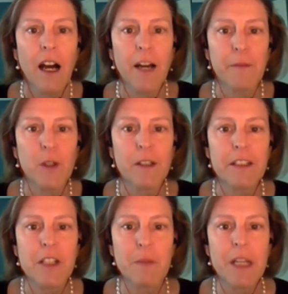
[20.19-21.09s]
I'm
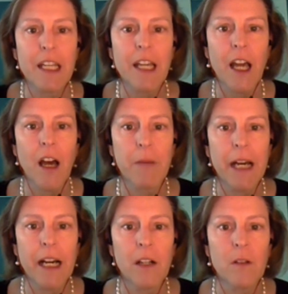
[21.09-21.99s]
going to speak
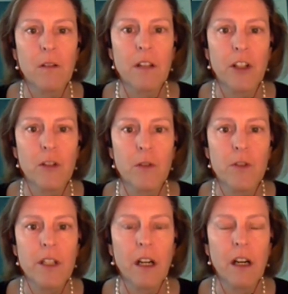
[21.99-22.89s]
about the
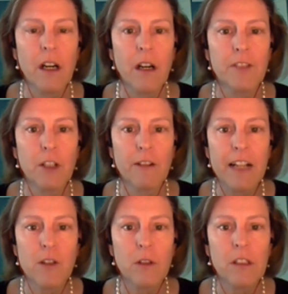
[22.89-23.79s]
use of
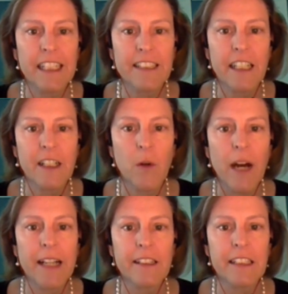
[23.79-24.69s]
direct oral
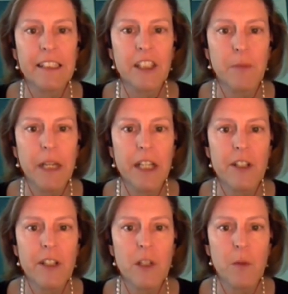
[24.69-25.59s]
anticoagulants in
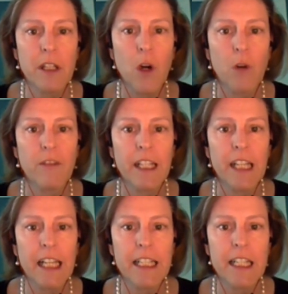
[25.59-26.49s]
patients with
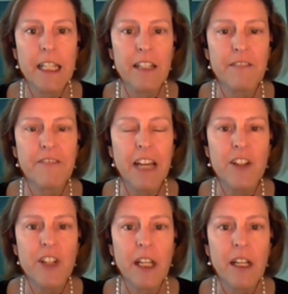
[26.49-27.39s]
COVID-19
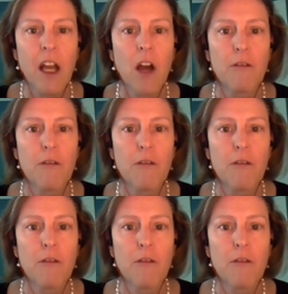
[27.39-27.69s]
infection